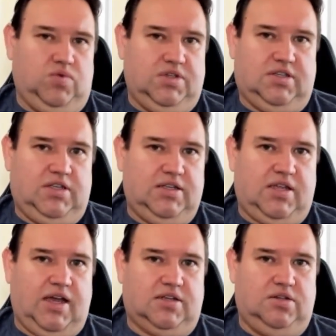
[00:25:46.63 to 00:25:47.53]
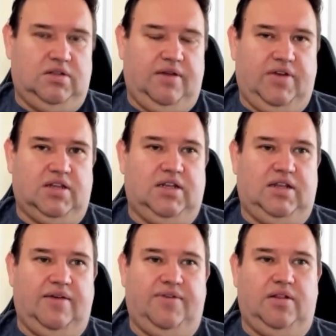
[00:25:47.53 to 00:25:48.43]
Which state tax you live in can
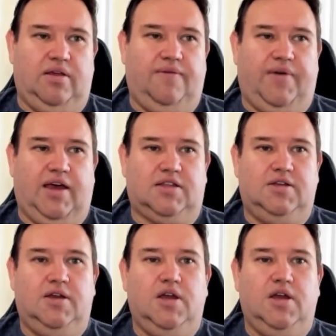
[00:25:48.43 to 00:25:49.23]
definitely affect.